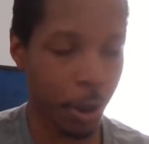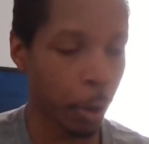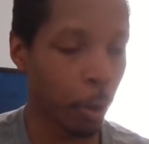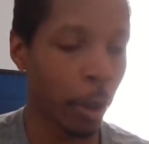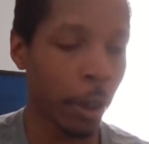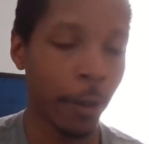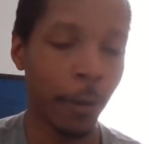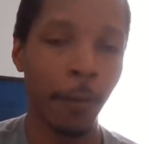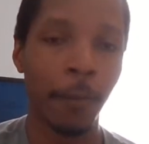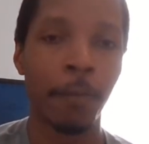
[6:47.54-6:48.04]

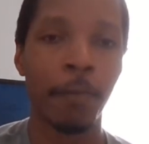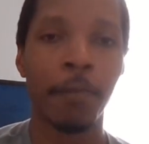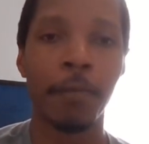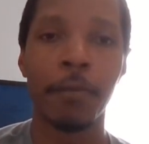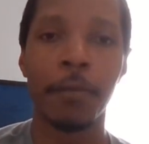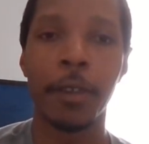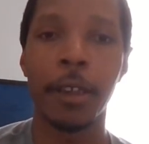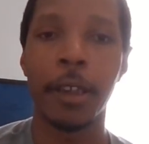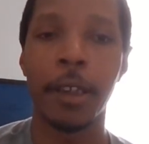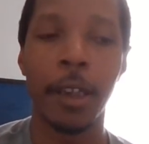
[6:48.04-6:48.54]
do it,
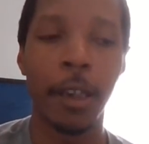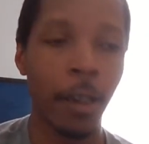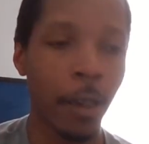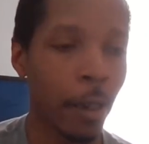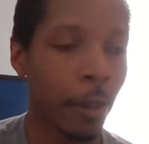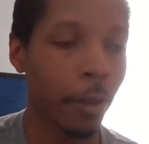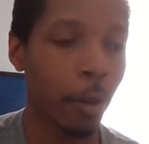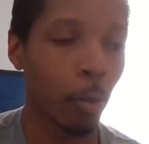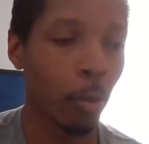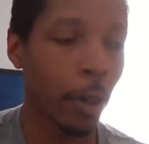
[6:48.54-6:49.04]
get
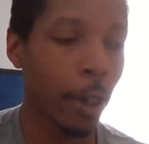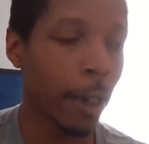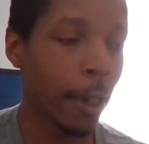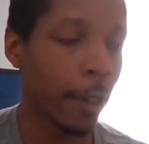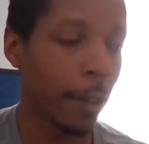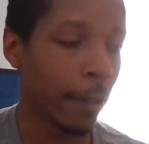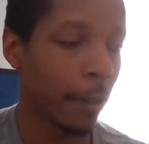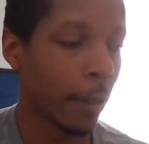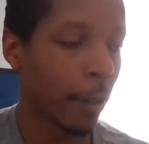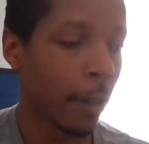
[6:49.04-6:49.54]
it out the
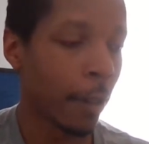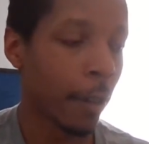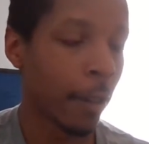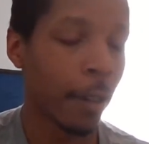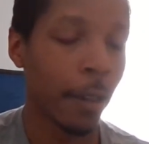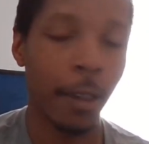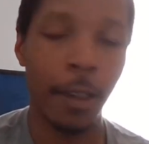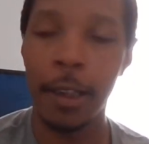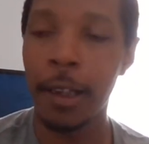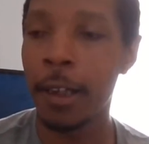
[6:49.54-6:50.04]
way,
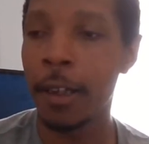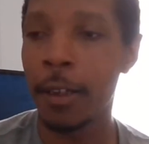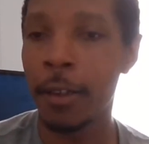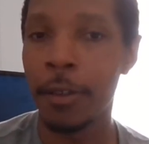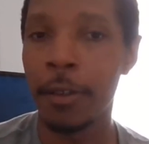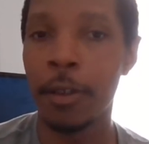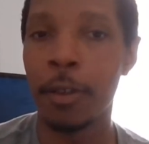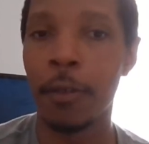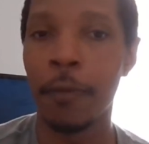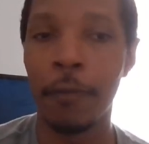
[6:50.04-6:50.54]

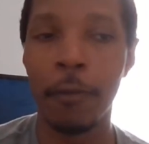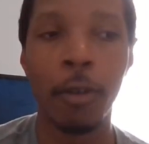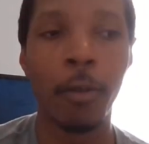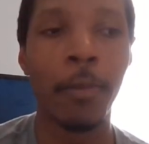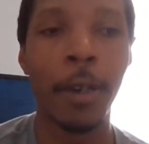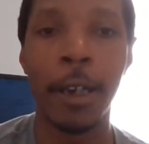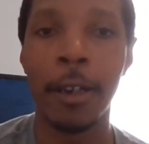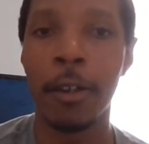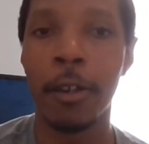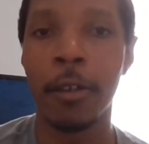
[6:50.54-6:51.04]
and you'll
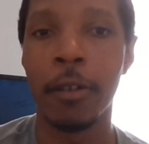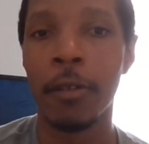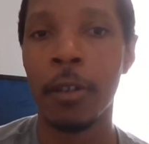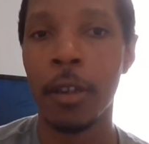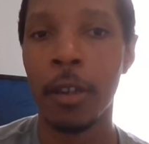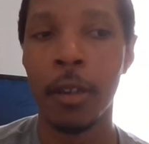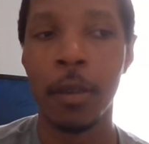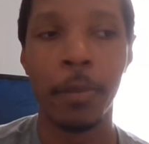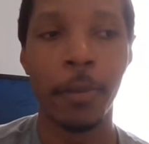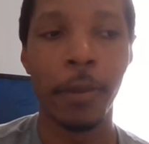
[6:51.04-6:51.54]
feel
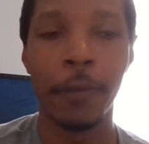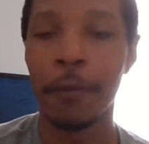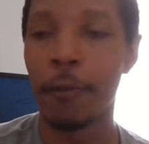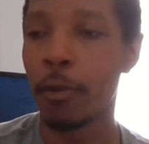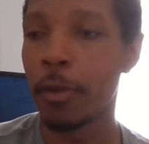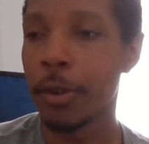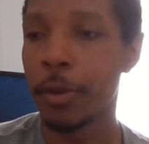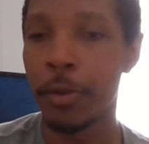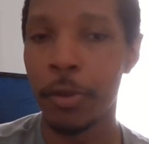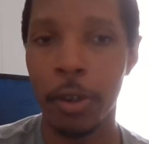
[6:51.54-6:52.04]
better
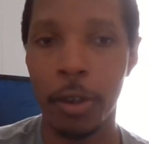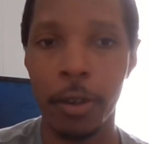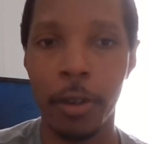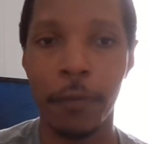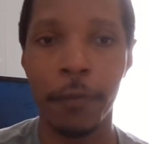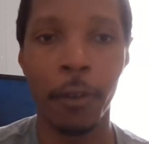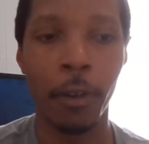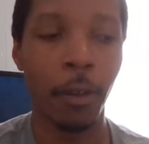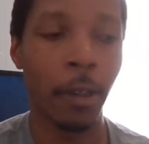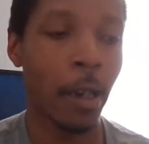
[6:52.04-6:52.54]
before you start
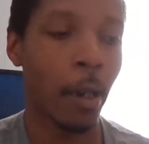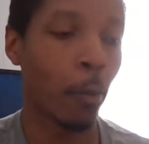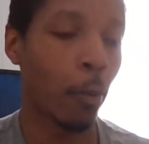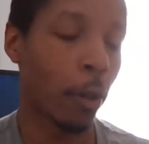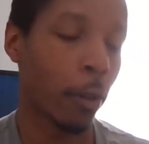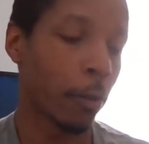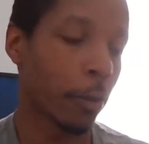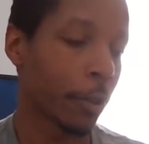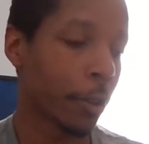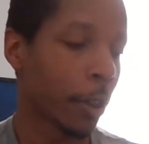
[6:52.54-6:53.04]
to feel a lot
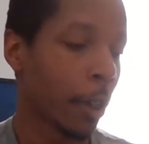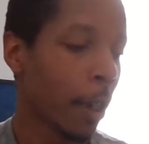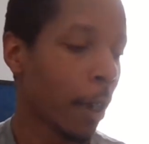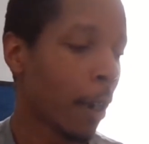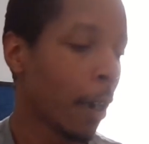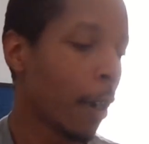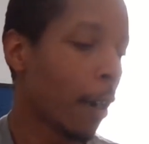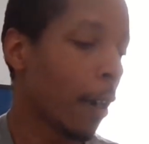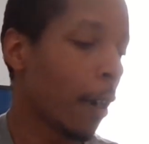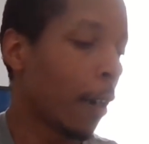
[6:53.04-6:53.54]
worse.
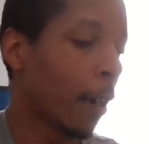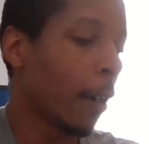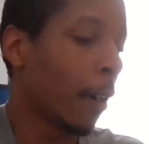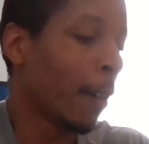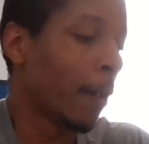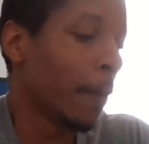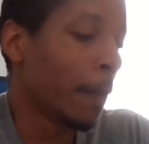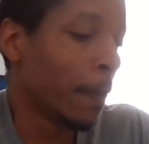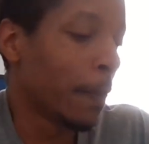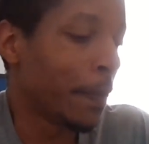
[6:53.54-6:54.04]

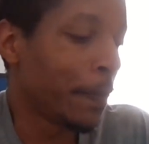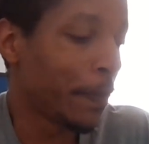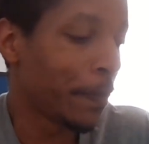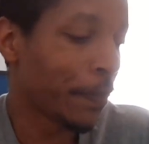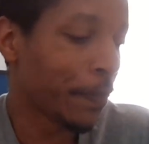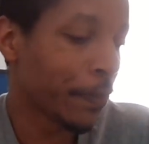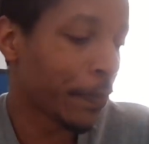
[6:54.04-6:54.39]
Of